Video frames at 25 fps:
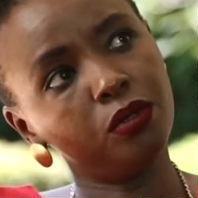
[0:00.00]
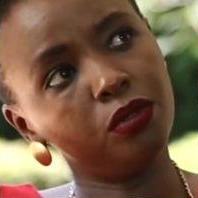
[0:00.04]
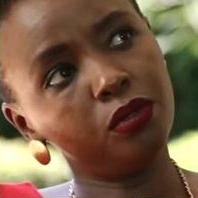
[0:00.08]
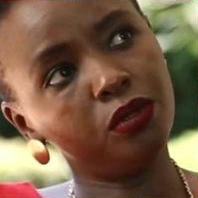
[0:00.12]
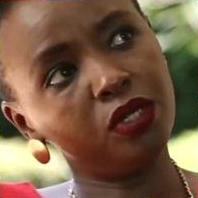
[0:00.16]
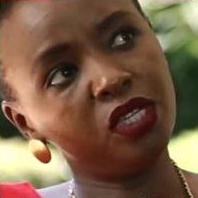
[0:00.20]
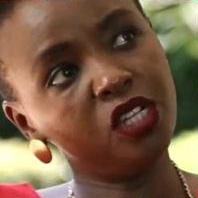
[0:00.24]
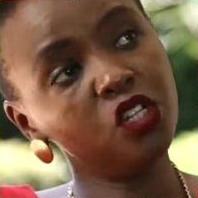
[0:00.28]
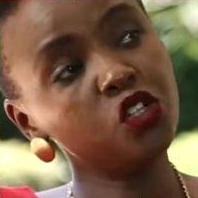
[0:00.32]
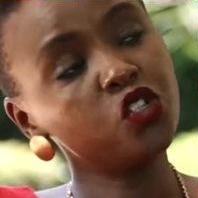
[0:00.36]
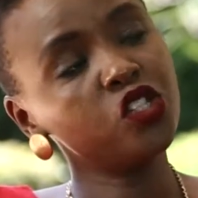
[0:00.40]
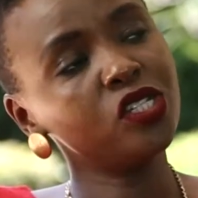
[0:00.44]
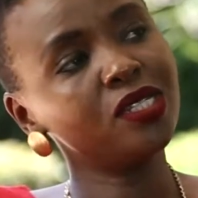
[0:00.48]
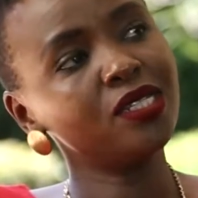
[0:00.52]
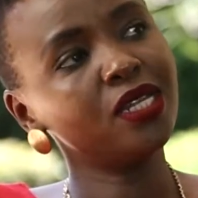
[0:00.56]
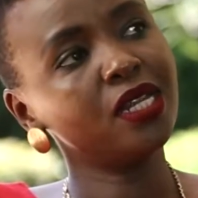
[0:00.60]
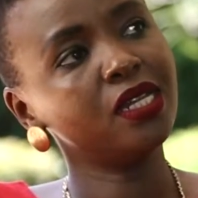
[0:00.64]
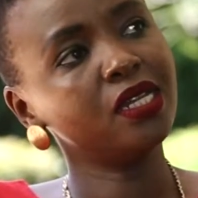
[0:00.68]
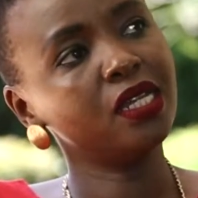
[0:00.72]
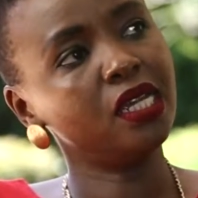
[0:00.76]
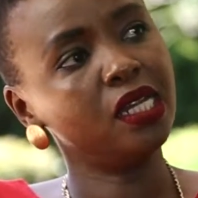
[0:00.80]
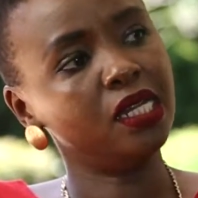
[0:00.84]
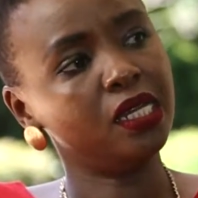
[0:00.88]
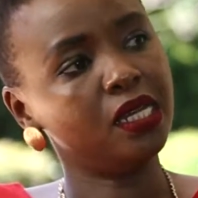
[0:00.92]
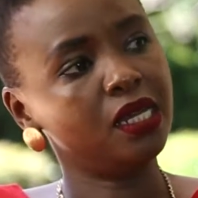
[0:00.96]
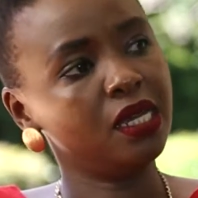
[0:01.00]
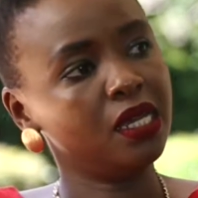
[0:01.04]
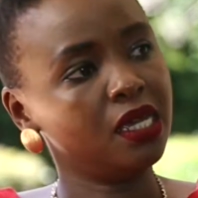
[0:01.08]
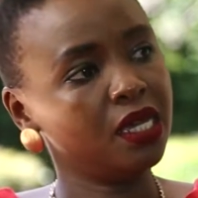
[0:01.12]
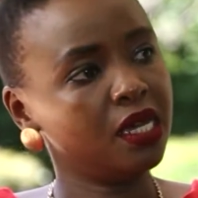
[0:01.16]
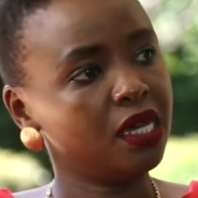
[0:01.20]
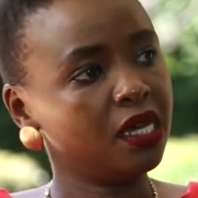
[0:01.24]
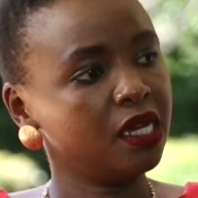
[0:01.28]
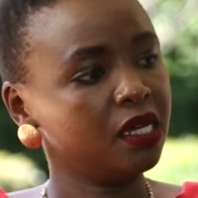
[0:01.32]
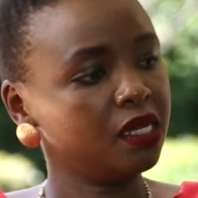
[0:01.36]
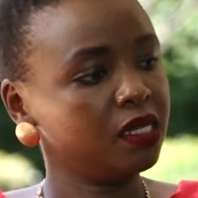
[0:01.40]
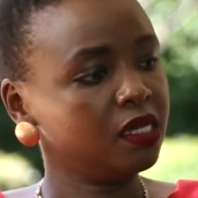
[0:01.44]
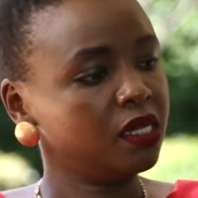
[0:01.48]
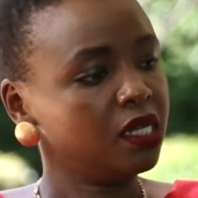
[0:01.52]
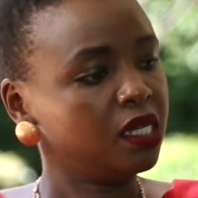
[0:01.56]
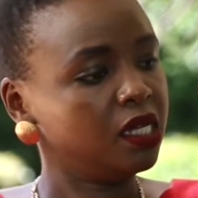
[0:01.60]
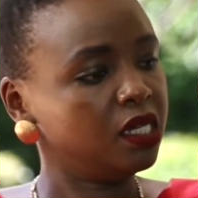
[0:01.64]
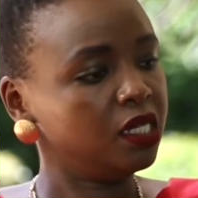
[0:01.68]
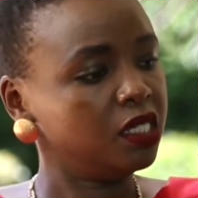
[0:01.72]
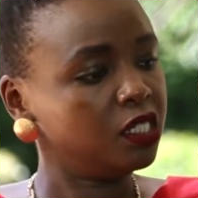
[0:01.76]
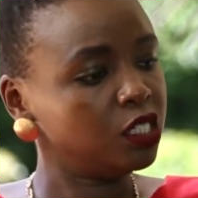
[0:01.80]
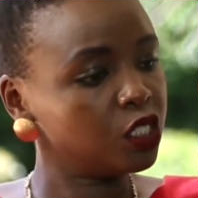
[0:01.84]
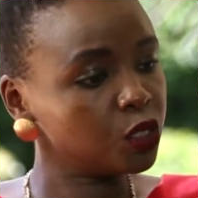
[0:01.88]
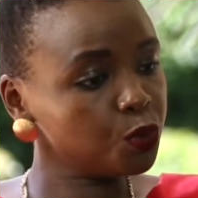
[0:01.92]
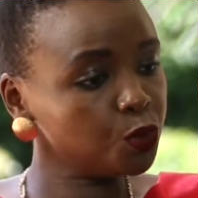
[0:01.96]
interested in
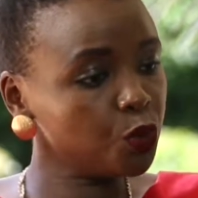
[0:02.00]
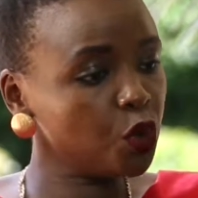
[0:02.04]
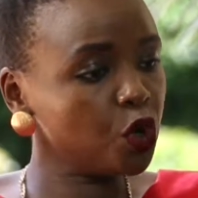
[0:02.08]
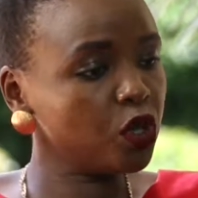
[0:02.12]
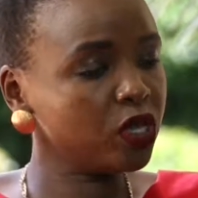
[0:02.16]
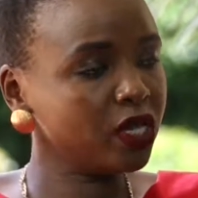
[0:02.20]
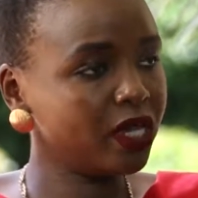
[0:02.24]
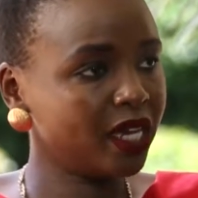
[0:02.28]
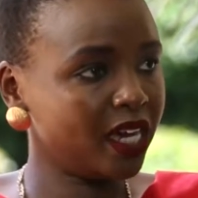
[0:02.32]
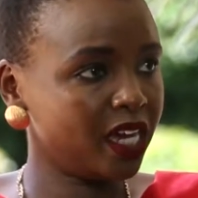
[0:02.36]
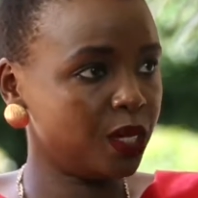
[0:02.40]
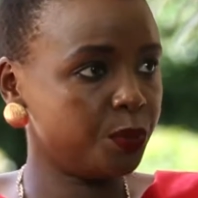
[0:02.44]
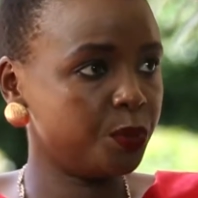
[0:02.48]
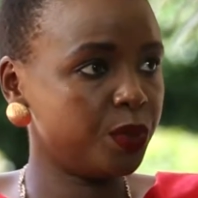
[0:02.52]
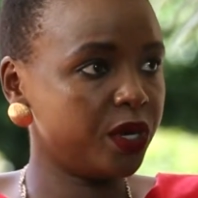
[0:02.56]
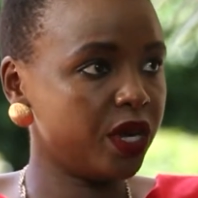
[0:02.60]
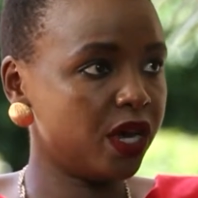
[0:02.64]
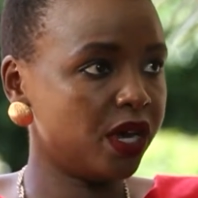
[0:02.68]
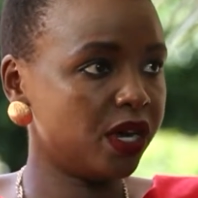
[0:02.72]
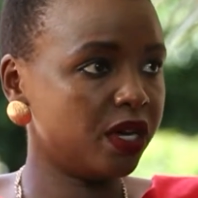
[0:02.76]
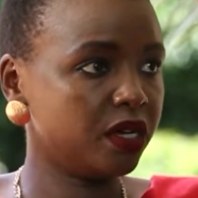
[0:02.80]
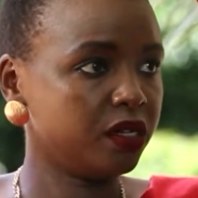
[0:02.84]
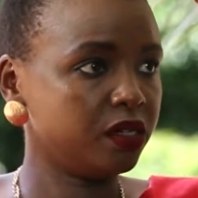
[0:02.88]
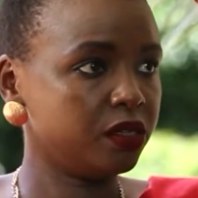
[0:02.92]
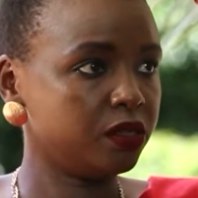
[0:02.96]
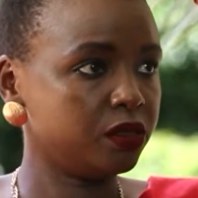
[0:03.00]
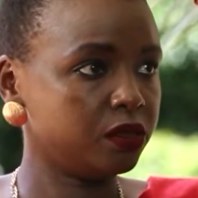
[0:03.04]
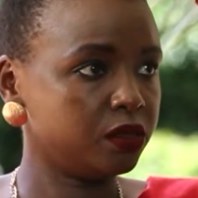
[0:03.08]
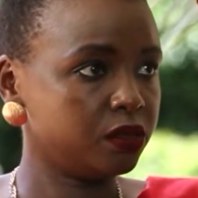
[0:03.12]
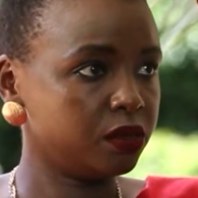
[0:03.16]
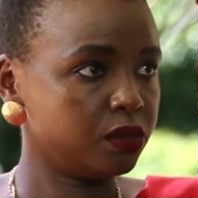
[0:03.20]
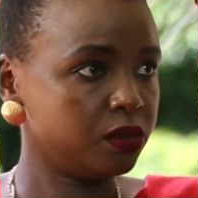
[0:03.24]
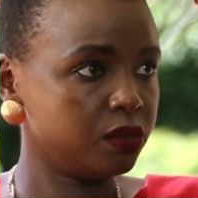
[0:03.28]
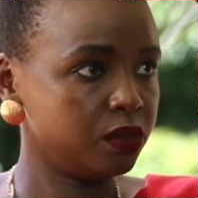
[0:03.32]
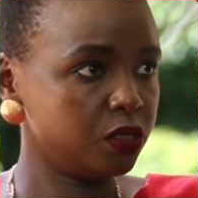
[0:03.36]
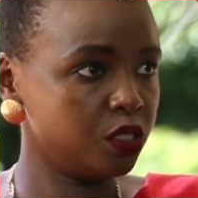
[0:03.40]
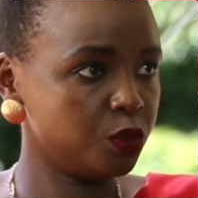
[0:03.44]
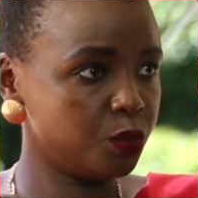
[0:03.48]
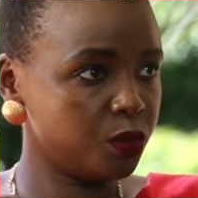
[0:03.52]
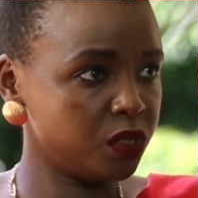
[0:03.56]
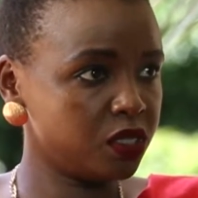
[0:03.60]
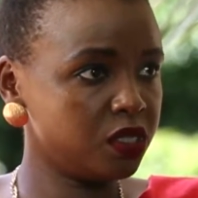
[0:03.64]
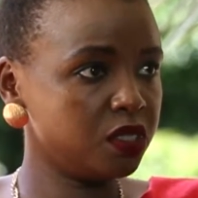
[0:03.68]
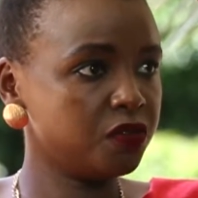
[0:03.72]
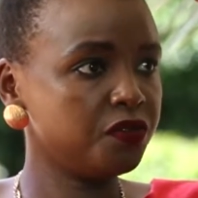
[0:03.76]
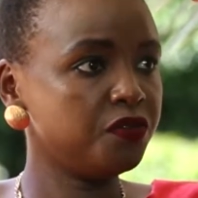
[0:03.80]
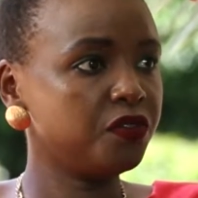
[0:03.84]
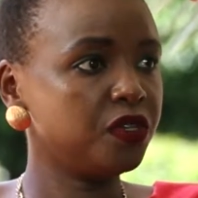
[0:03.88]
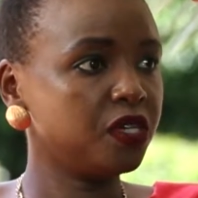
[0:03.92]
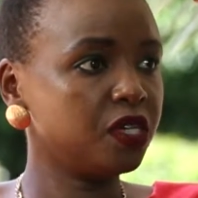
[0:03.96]
small, hyper
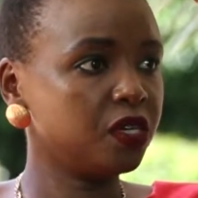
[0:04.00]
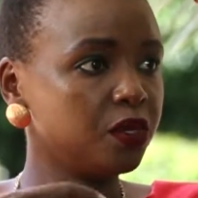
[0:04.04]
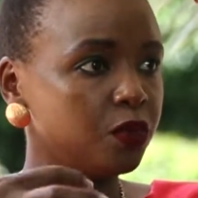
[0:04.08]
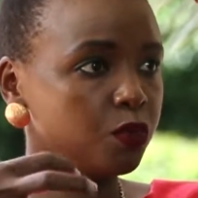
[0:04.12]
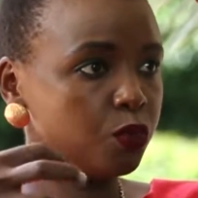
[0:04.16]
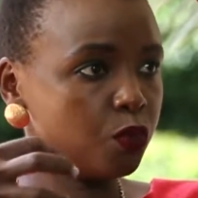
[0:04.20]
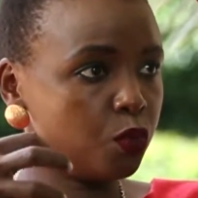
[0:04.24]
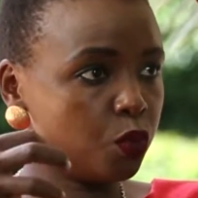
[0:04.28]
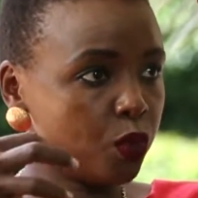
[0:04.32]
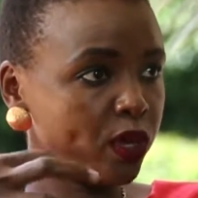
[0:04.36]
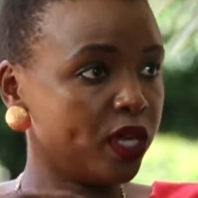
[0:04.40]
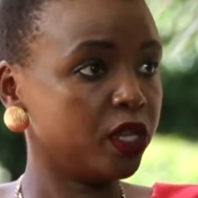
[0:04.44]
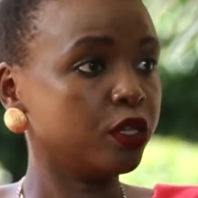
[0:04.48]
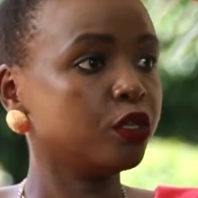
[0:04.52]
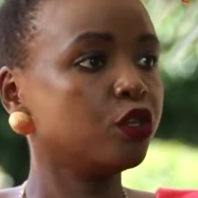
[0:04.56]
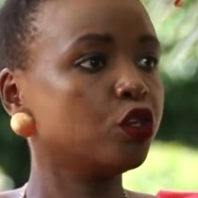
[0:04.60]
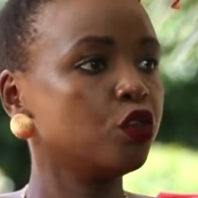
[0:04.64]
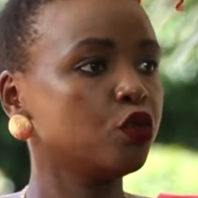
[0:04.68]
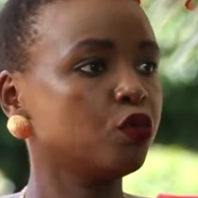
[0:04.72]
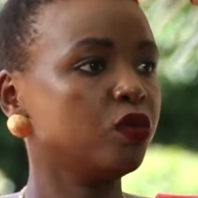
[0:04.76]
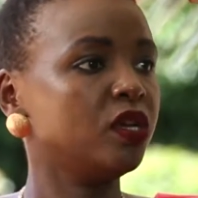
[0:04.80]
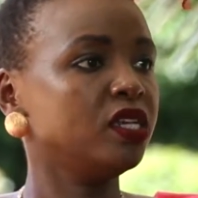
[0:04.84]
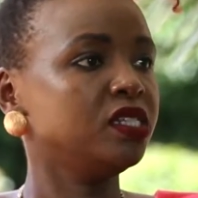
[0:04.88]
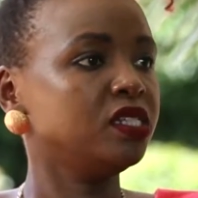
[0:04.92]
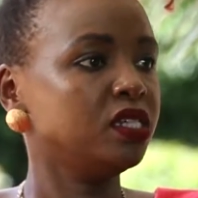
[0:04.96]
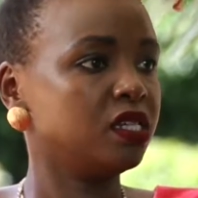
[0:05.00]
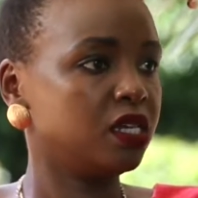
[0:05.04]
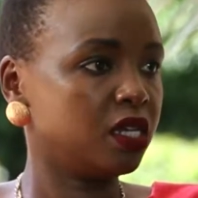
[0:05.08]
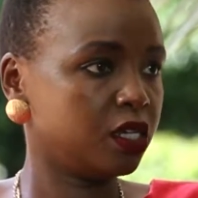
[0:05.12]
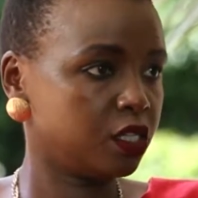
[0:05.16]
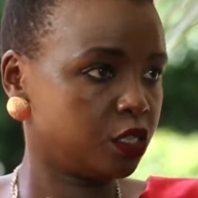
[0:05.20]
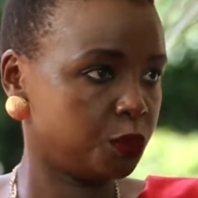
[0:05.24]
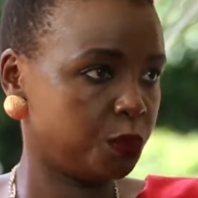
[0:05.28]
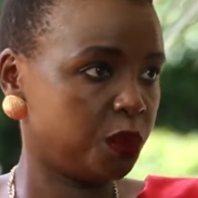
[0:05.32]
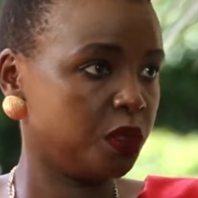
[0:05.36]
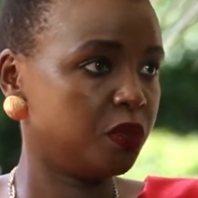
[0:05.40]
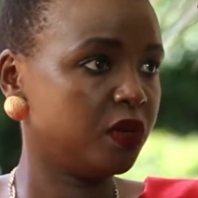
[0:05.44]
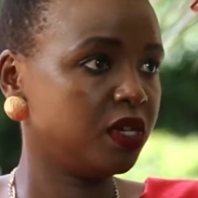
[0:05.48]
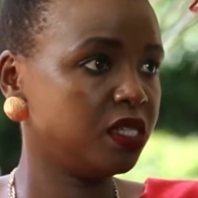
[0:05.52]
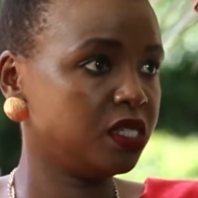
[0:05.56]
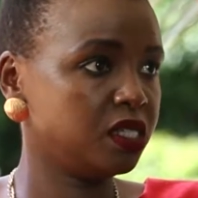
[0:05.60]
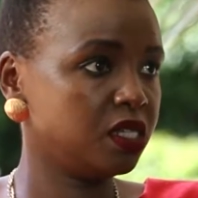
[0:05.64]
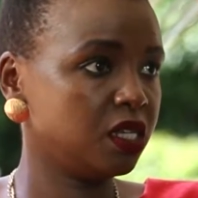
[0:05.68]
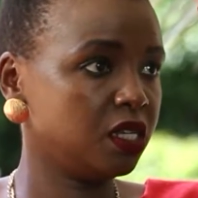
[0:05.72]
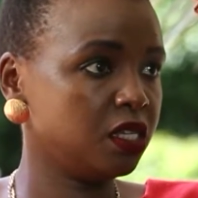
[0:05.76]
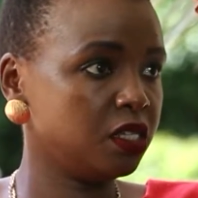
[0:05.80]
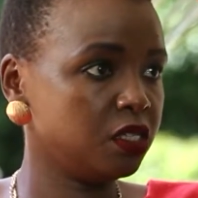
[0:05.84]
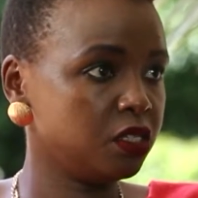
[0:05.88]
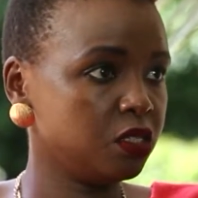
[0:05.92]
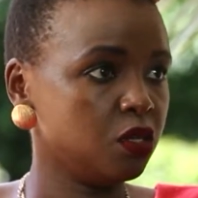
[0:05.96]
specific, well curated experiences mm